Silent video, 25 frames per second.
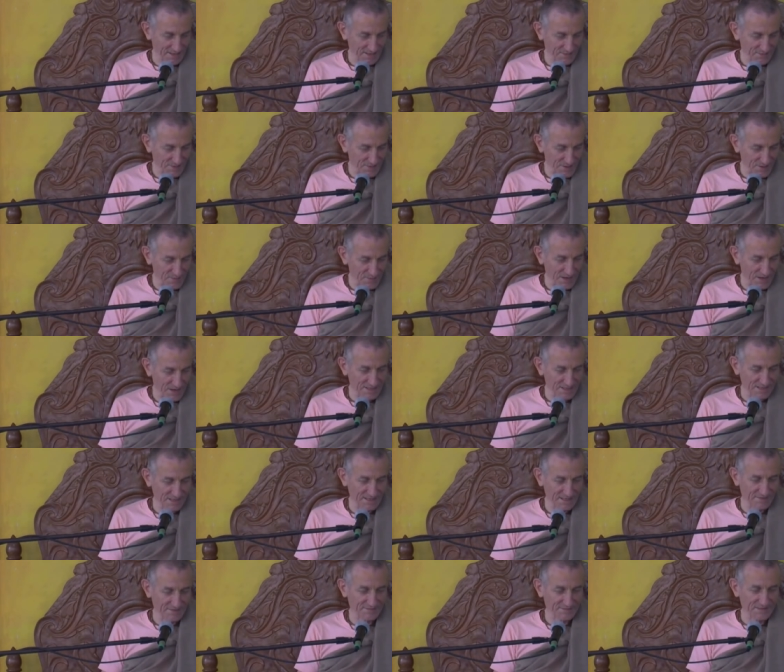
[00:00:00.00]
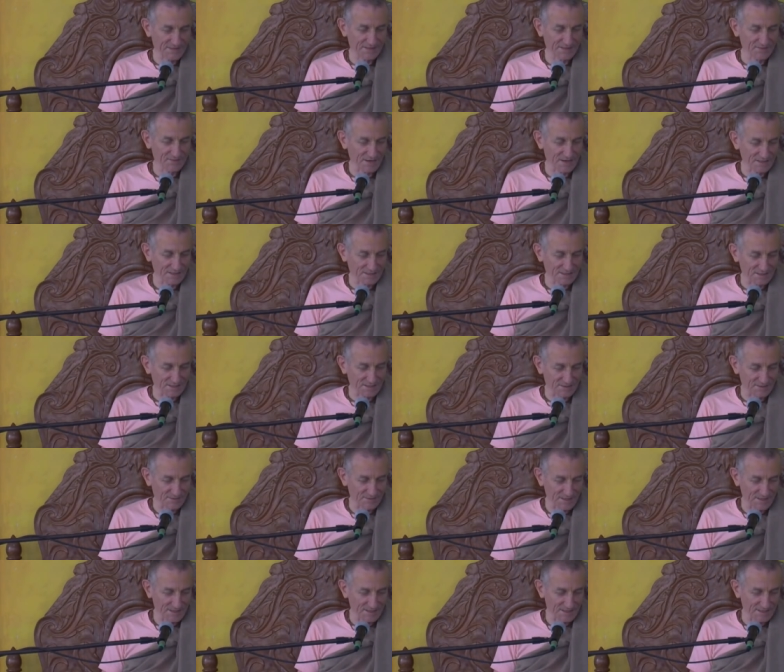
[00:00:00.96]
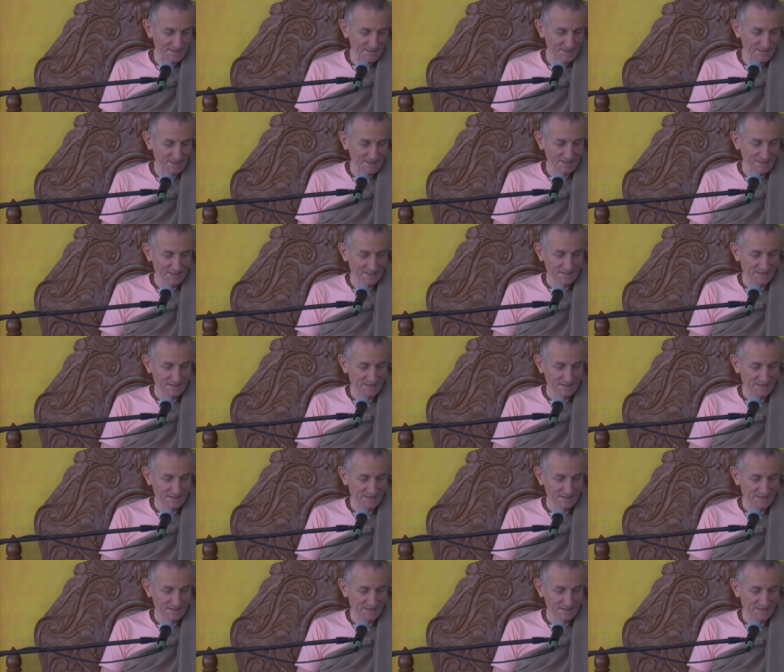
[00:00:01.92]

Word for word: Here, yeah, when Radha left the Rasa arena,